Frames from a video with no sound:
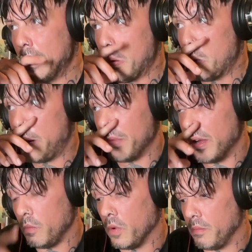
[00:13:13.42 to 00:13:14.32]

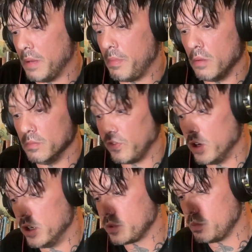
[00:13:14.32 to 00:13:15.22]
one of my poems
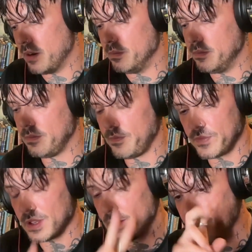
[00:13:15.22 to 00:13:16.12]
first went
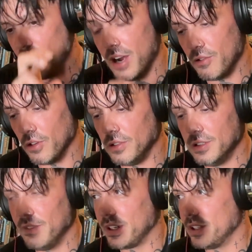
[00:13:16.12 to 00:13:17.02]
viral,
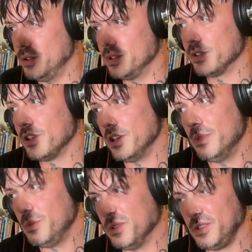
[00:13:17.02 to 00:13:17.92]
if I can use that
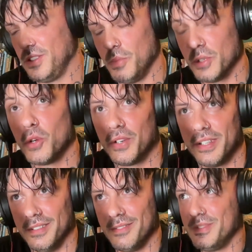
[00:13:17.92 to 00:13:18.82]
term, we're not
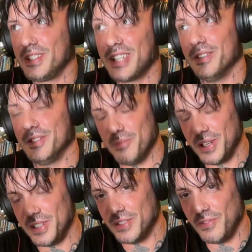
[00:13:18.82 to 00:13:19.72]
talking tens of
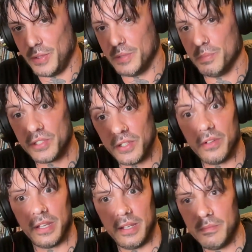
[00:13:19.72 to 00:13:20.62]
millions of views, but
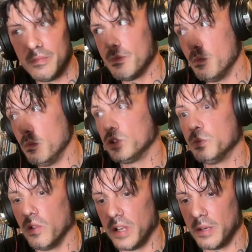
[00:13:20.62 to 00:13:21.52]
certainly
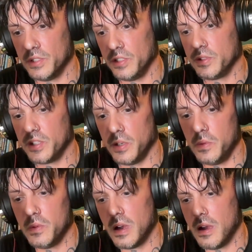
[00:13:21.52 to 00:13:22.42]
much more than I was used
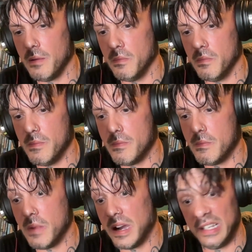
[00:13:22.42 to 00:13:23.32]
to.
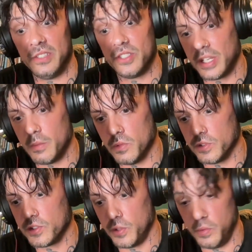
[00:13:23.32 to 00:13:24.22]
My instinct
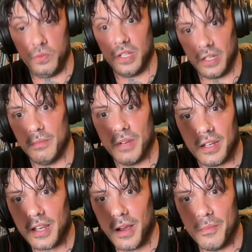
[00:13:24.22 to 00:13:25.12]
was to delete my
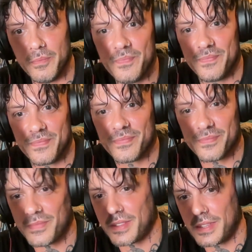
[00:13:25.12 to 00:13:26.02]
account.
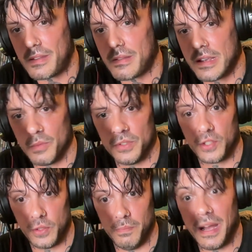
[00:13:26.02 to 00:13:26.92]
It was
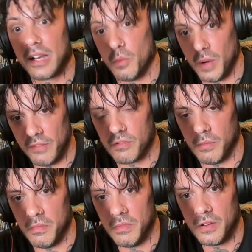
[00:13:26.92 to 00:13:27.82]
to back away
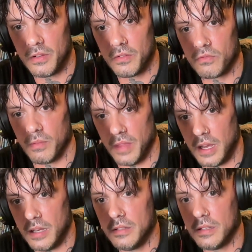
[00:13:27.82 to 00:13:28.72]
from
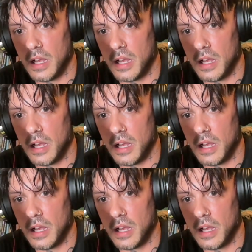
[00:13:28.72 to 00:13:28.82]
that.